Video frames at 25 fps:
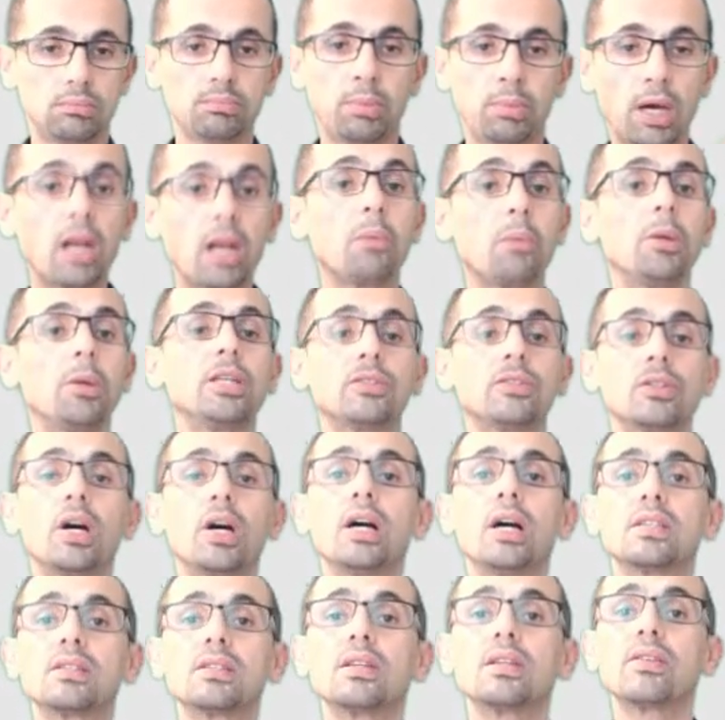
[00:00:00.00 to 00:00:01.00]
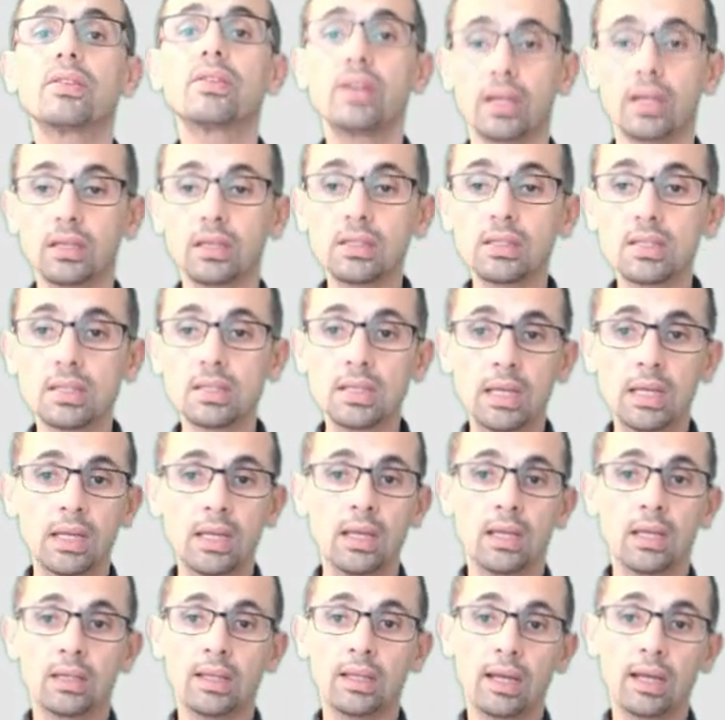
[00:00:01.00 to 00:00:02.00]
parameterize the things
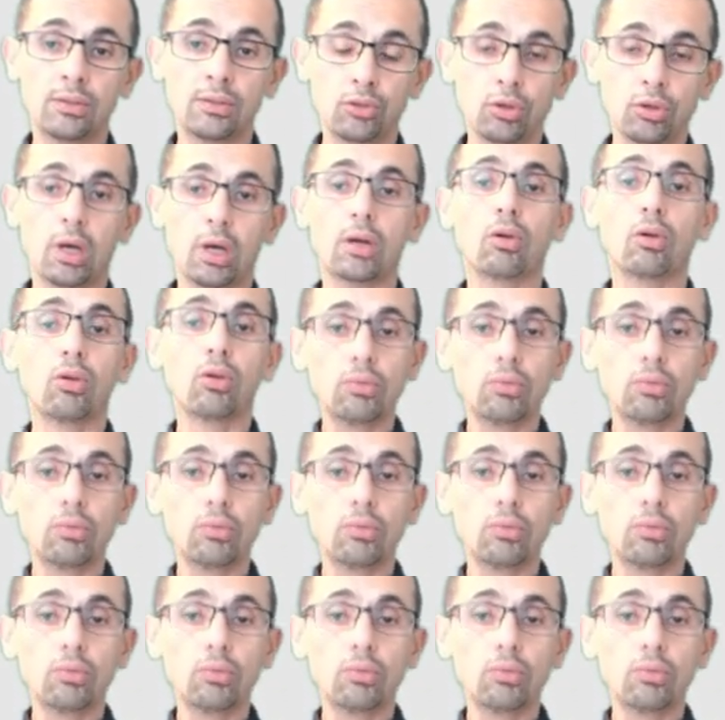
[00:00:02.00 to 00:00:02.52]
that you are